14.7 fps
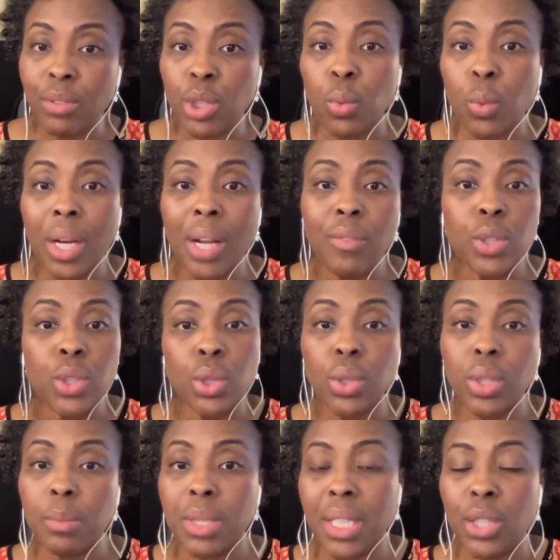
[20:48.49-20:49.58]
So whatever
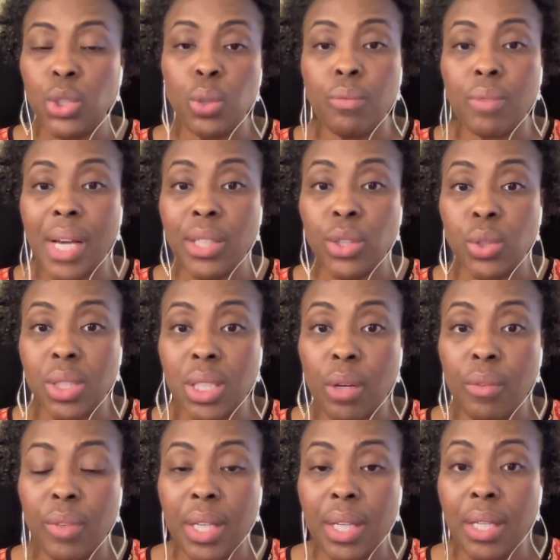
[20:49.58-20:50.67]
circumstance you find
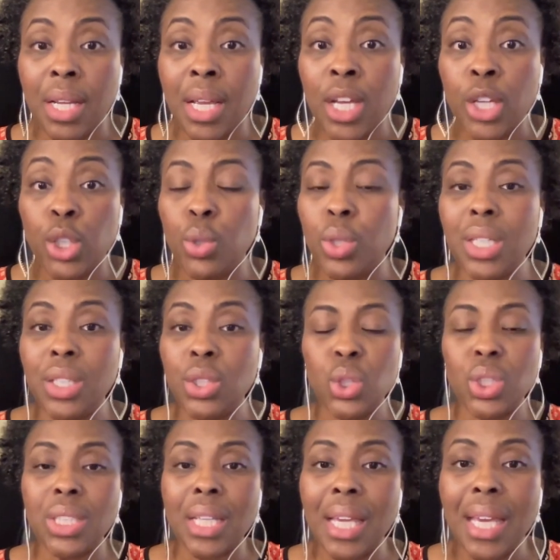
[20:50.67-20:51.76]
yourself in, you didn't
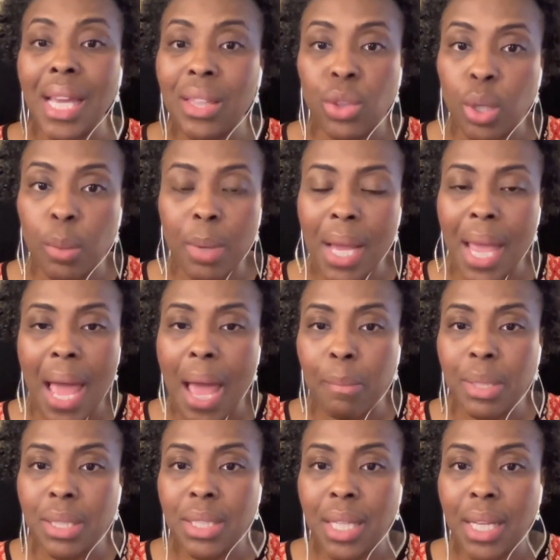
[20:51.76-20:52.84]
just get there by
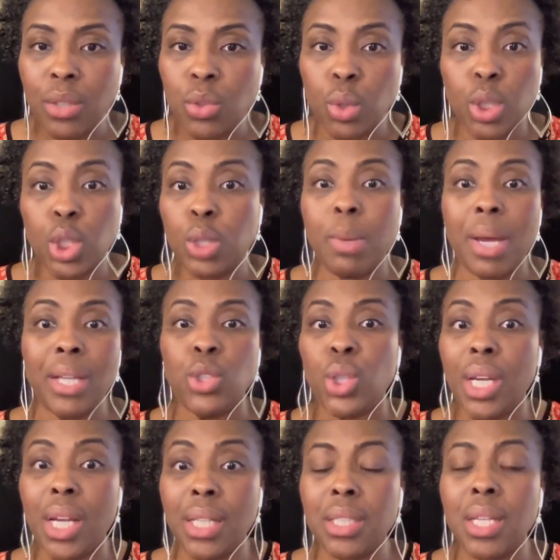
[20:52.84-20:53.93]
happenstance or just by
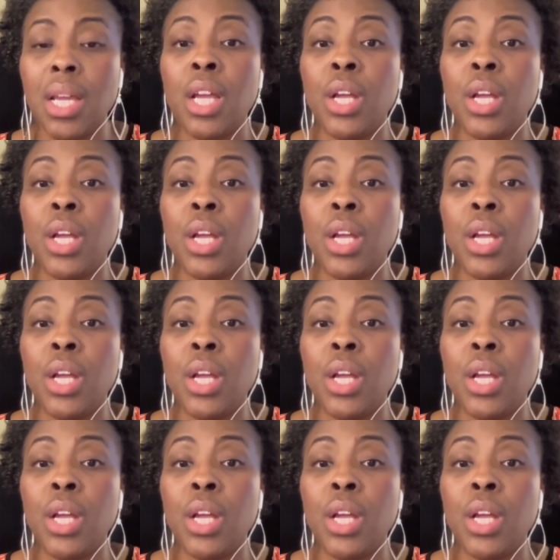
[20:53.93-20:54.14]
chance.